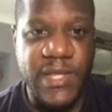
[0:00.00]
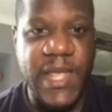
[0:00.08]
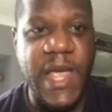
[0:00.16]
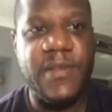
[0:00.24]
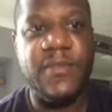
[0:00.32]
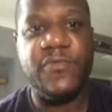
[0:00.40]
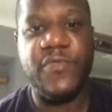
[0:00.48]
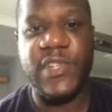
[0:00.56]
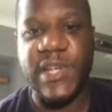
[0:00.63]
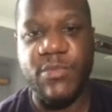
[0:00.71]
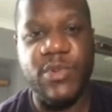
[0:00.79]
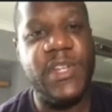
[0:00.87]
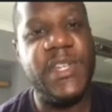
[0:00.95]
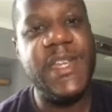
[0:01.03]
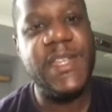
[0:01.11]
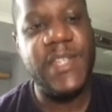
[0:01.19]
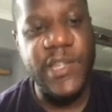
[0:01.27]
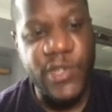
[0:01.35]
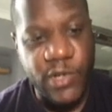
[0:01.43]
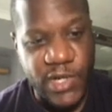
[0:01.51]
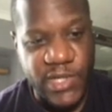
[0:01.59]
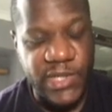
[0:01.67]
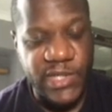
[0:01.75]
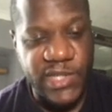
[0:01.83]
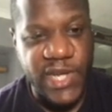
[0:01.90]
than, for example, a
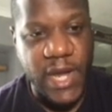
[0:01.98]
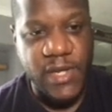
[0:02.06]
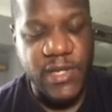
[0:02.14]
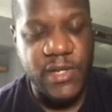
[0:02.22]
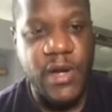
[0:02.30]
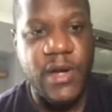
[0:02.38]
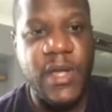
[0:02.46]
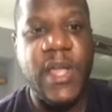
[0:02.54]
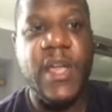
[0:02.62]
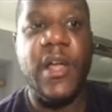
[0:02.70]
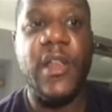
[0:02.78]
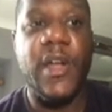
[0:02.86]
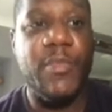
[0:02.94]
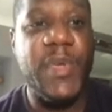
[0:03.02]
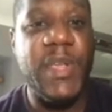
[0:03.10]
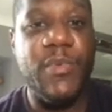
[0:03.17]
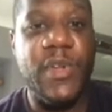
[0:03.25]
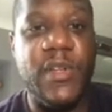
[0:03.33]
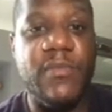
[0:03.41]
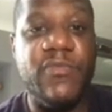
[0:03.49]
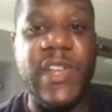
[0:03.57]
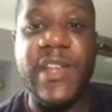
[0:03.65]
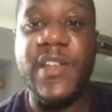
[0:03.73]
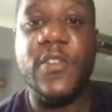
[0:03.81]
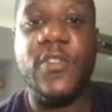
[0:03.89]
decentralized exchange. It's got a lot of people that
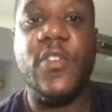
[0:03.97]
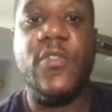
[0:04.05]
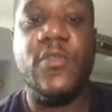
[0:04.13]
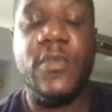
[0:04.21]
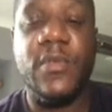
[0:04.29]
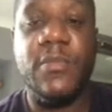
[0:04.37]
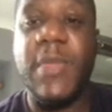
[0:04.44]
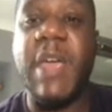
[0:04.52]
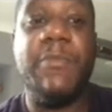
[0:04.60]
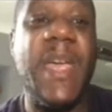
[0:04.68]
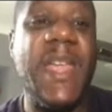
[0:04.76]
really don't know, may